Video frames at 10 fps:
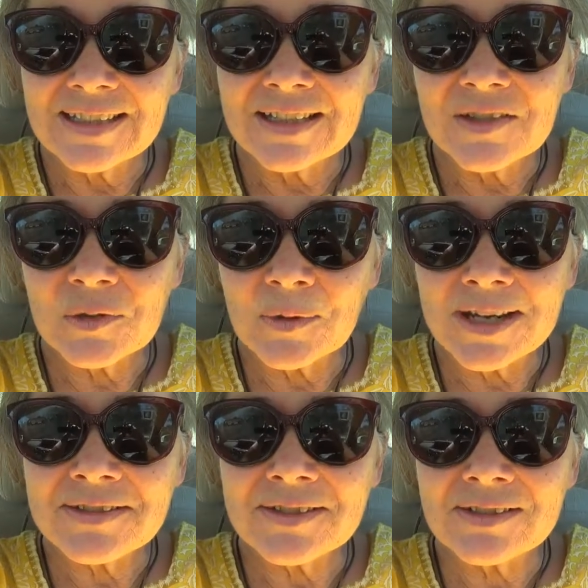so
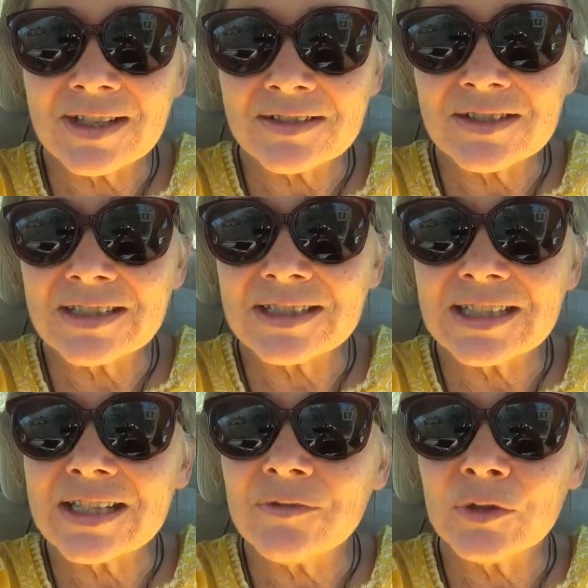I suggest
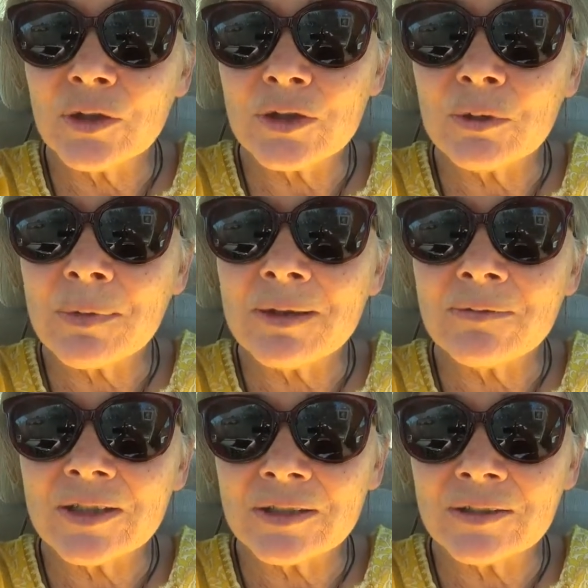even though you may
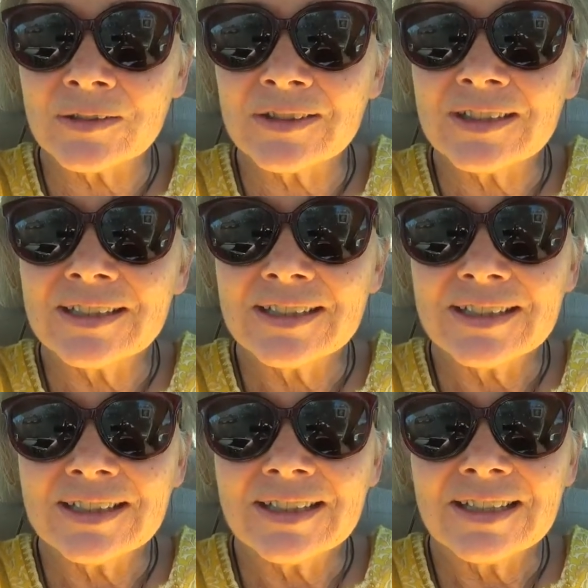feel
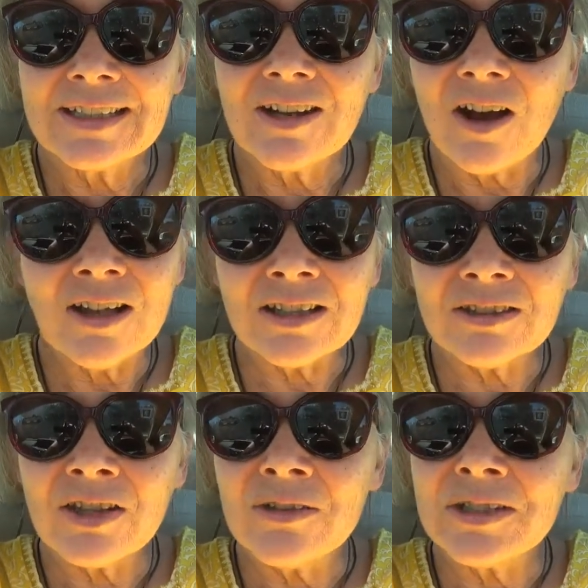all
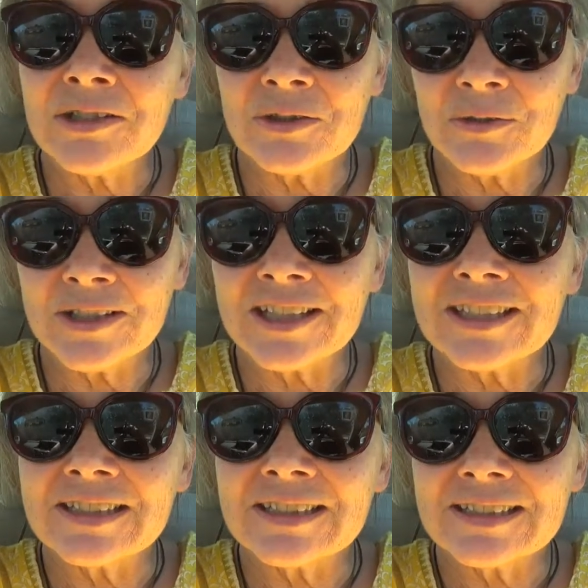alone in doing it.